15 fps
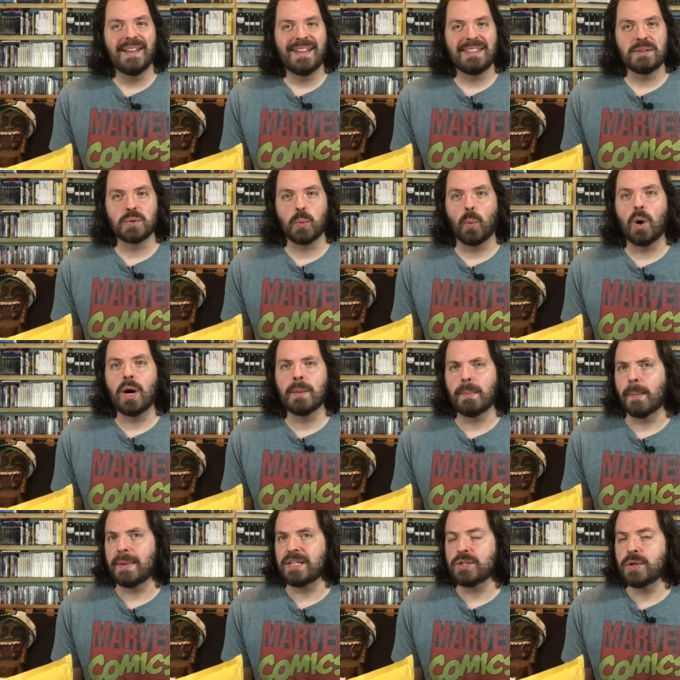There's one,
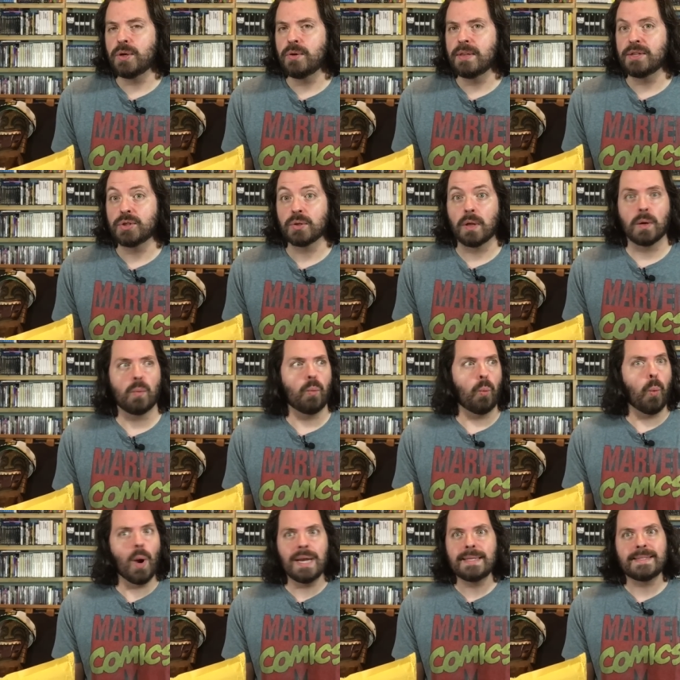maybe two that you're like,
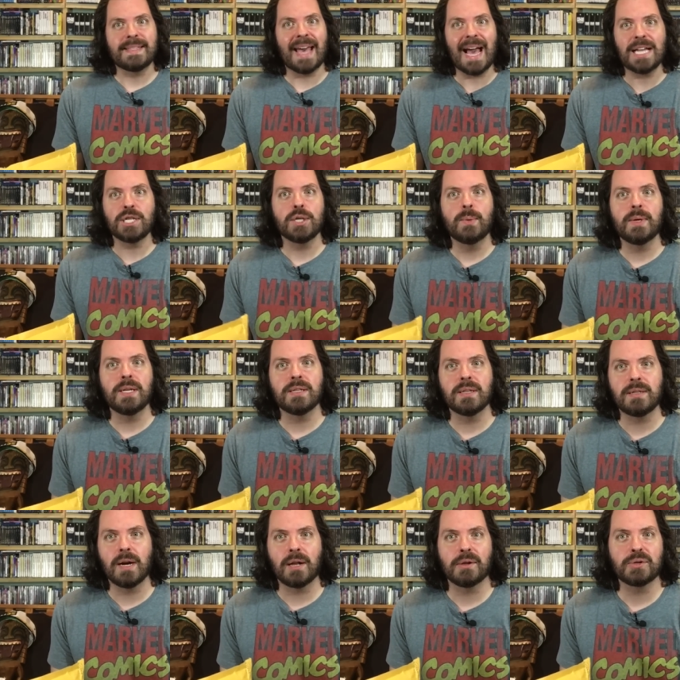what is that doing in the
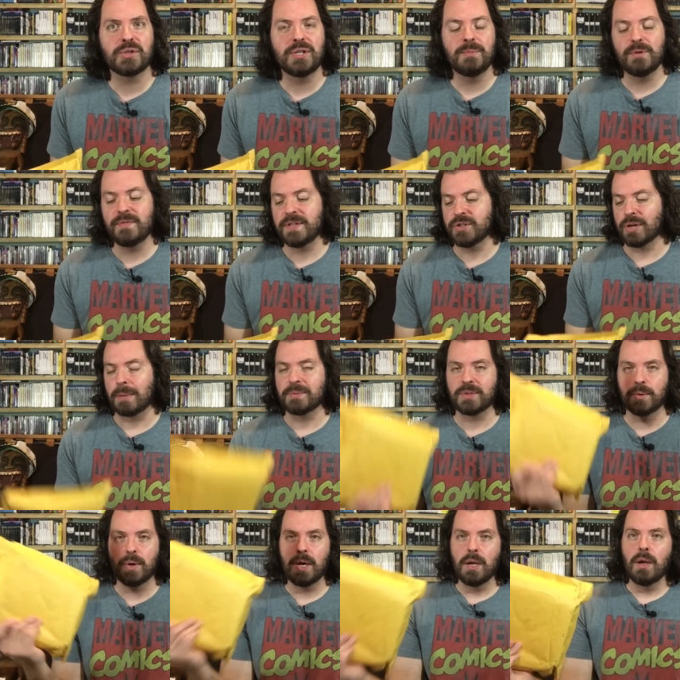Dollar Tree movie drop?
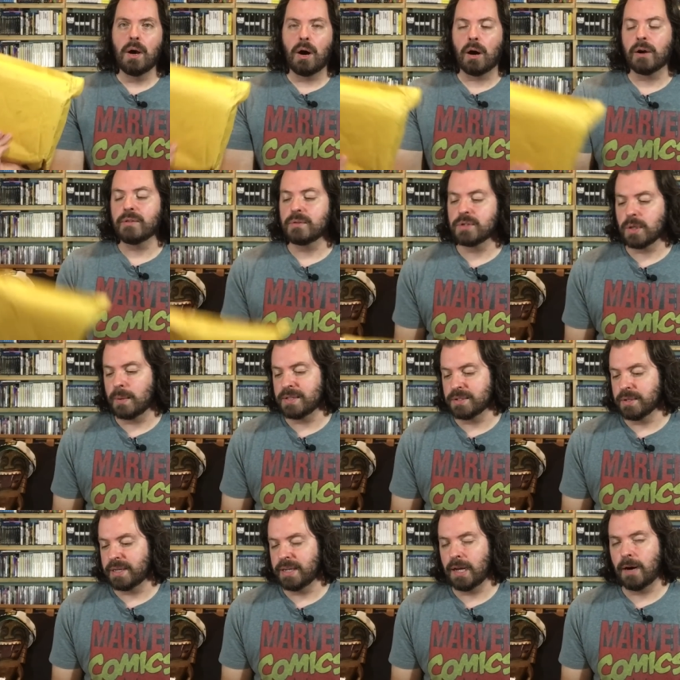So Arthur's always
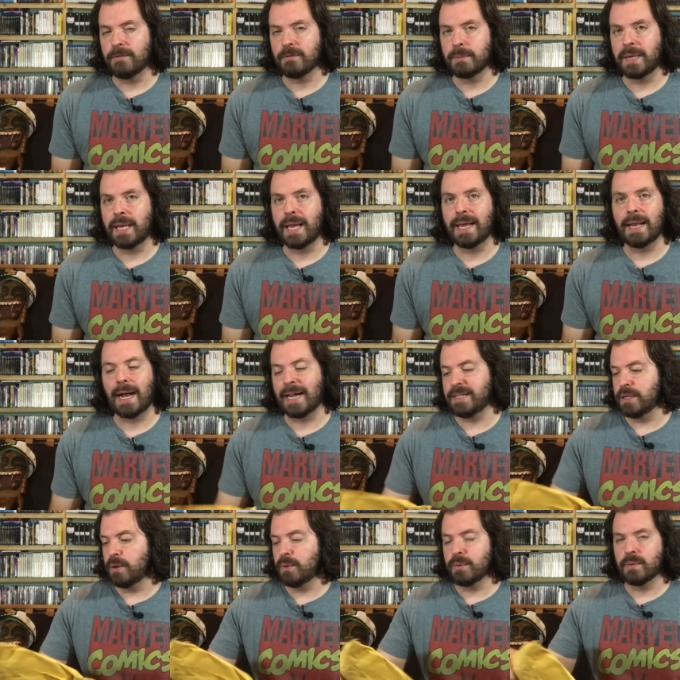looking out for me, and I
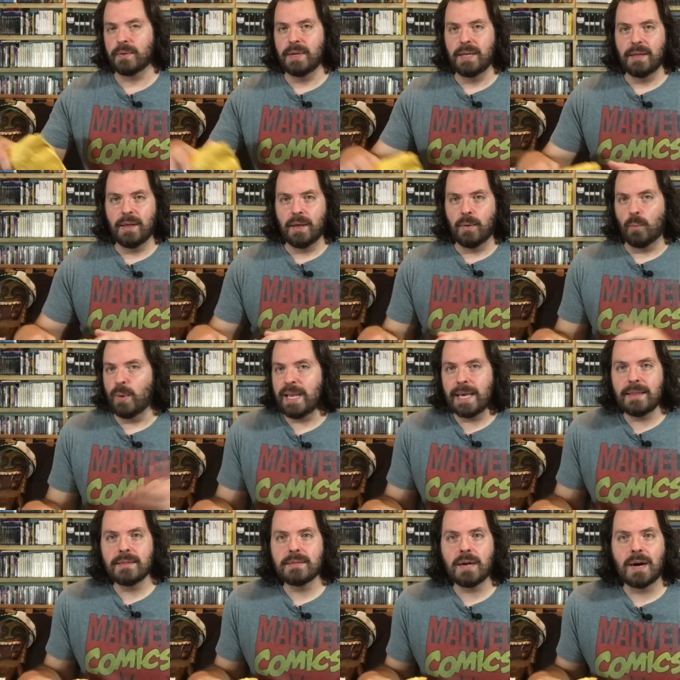don't... we
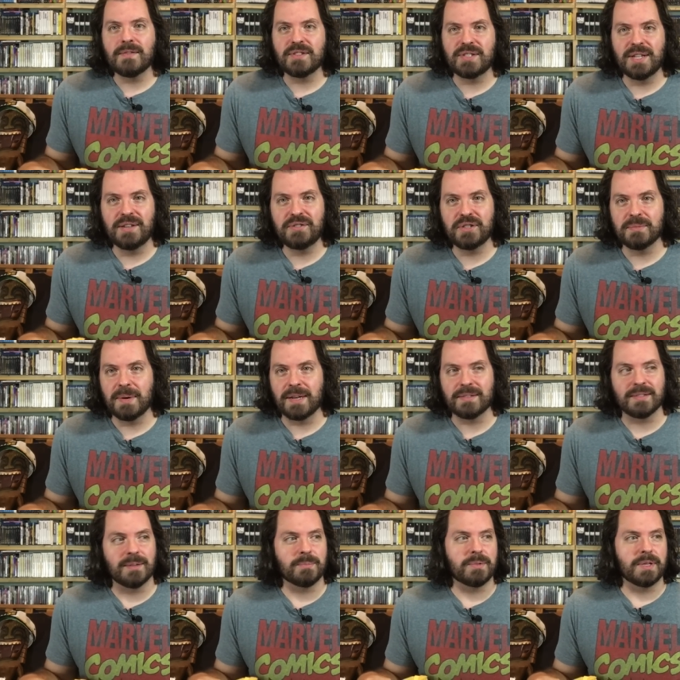had this conversation about
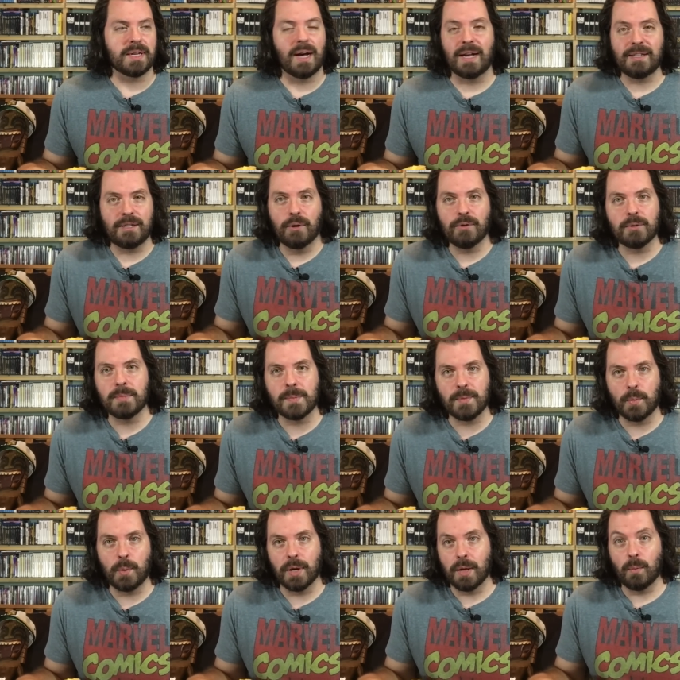something. I don't
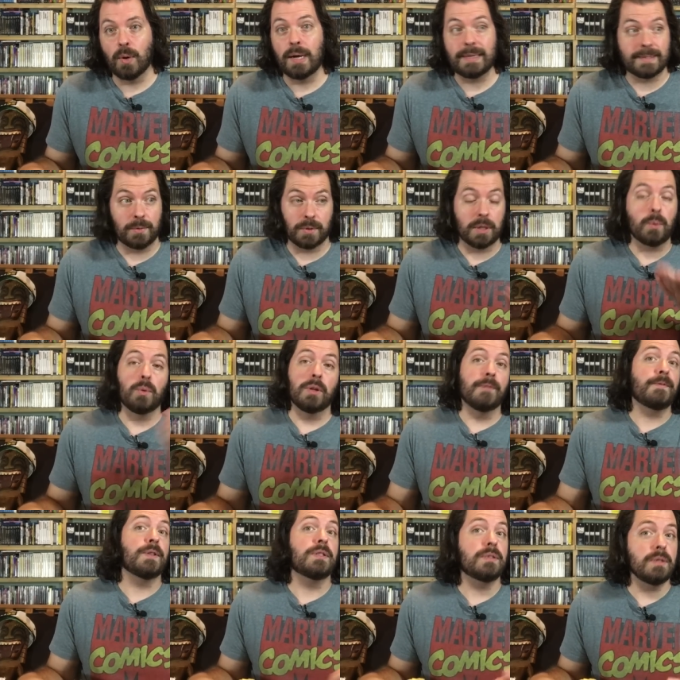remember what it was. I was like, well,
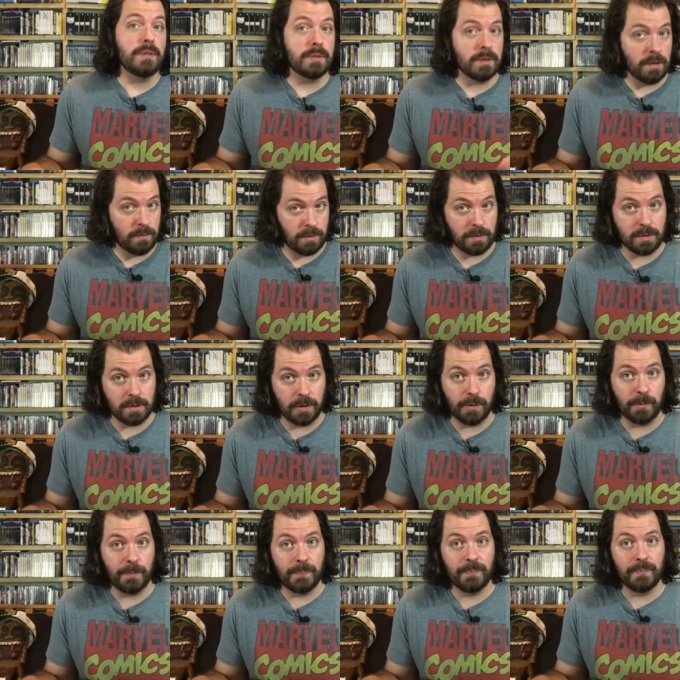if you see so-and-so,